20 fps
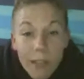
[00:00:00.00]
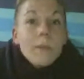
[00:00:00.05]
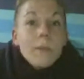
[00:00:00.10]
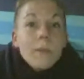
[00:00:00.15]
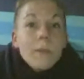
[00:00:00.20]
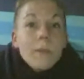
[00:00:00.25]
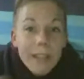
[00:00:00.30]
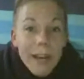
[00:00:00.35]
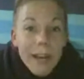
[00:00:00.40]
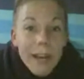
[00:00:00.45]
With
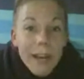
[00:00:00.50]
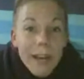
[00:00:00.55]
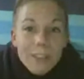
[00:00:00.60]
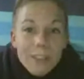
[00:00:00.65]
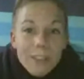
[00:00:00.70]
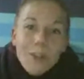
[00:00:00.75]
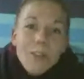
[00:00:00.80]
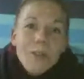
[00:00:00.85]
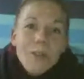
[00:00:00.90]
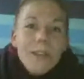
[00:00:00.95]

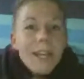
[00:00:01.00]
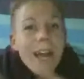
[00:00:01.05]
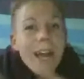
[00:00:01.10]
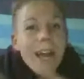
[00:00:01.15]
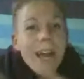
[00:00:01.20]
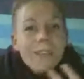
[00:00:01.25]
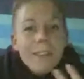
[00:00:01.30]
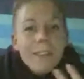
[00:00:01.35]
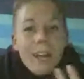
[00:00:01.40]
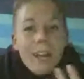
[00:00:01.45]
science, you know, you need
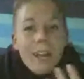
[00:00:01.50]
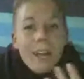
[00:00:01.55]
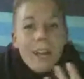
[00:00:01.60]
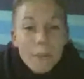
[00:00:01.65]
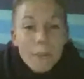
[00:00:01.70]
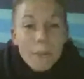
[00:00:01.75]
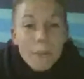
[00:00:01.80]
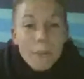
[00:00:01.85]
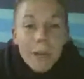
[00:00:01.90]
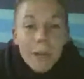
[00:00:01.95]
to have a lot of
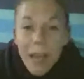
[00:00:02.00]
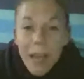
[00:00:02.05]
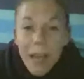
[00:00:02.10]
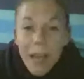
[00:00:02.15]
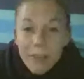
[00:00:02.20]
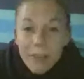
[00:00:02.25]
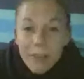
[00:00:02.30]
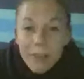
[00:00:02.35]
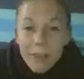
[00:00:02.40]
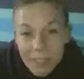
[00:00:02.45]
supporting
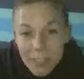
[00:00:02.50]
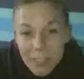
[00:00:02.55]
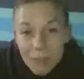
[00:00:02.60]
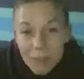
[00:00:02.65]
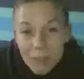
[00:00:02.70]
evidence